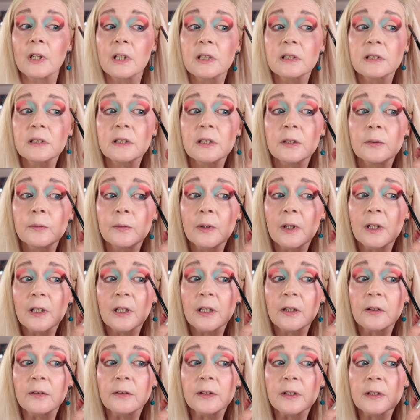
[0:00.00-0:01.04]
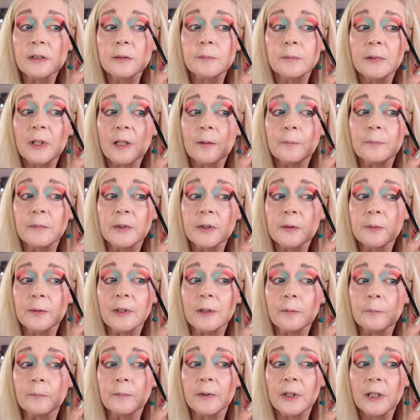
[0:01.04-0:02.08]
Still working on this blend
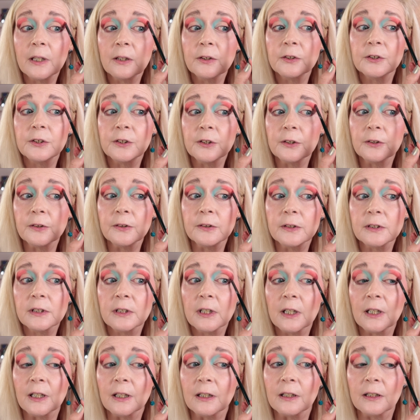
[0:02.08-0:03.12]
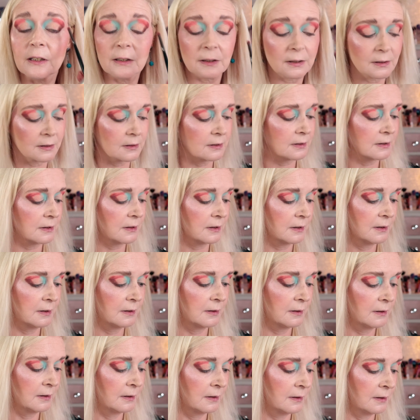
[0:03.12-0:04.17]
between peach juice and
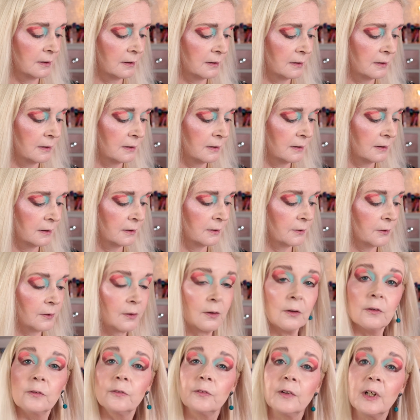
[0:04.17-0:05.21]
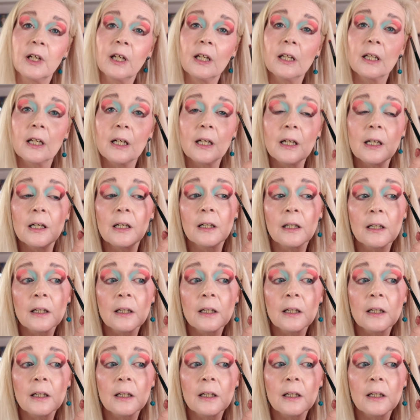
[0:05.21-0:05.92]
coffee there.